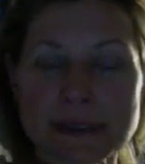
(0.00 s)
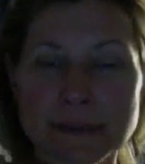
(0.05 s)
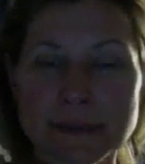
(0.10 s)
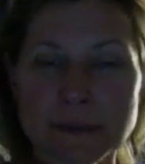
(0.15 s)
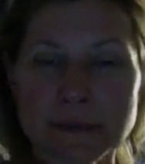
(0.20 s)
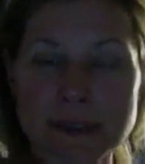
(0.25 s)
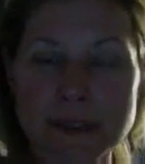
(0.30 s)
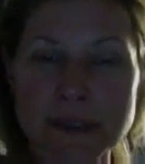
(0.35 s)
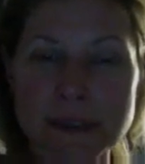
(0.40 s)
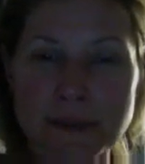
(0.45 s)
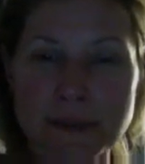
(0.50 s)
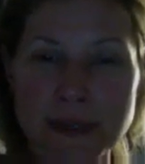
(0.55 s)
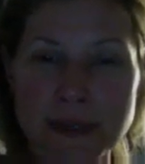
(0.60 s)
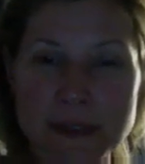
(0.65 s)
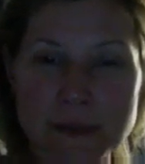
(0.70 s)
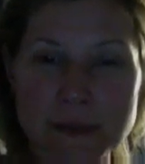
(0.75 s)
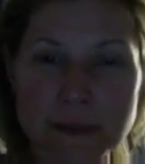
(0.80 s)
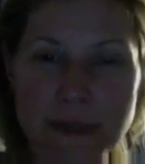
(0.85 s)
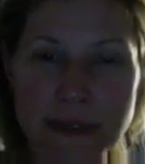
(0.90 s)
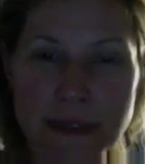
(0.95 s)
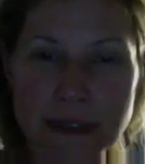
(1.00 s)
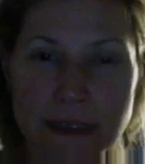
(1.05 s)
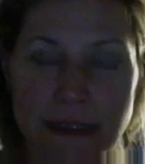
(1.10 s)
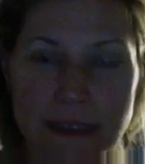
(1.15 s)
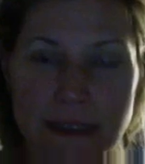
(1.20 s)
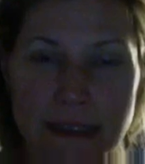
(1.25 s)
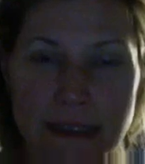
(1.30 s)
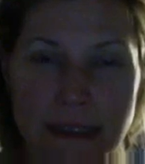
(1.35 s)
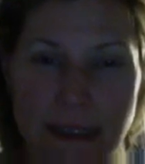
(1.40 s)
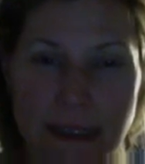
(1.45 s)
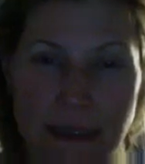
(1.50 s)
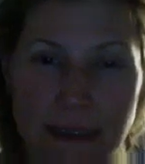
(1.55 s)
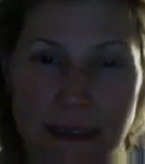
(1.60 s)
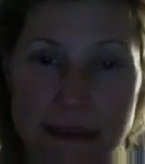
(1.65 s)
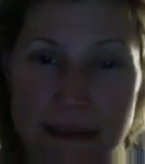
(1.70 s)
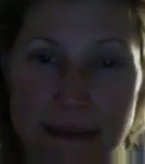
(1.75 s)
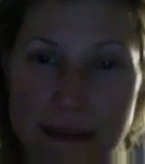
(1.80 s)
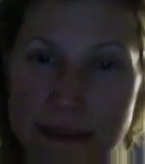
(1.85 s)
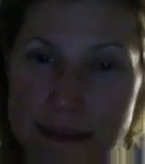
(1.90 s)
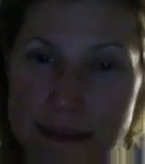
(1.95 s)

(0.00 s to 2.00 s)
what's the best way to connect?